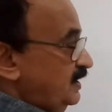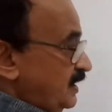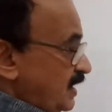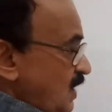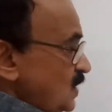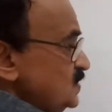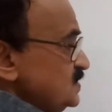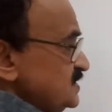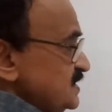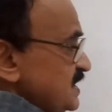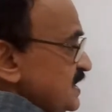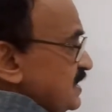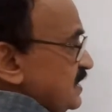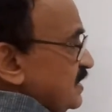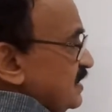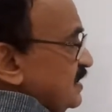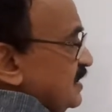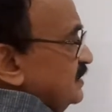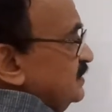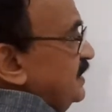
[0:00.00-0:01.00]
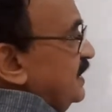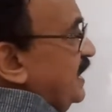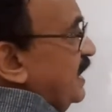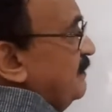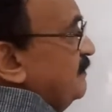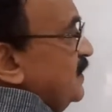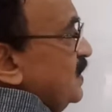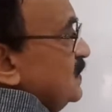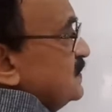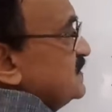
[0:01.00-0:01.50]
Now see, the
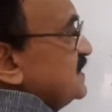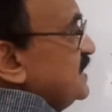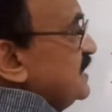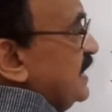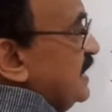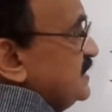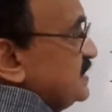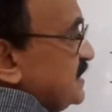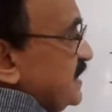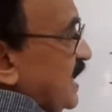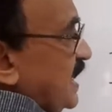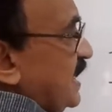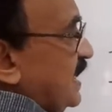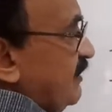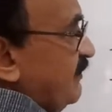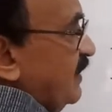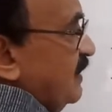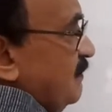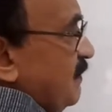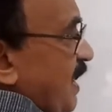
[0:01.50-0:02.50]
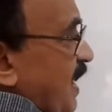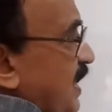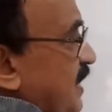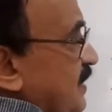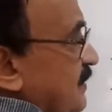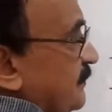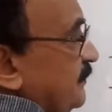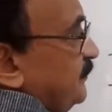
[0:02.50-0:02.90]
number of signals given by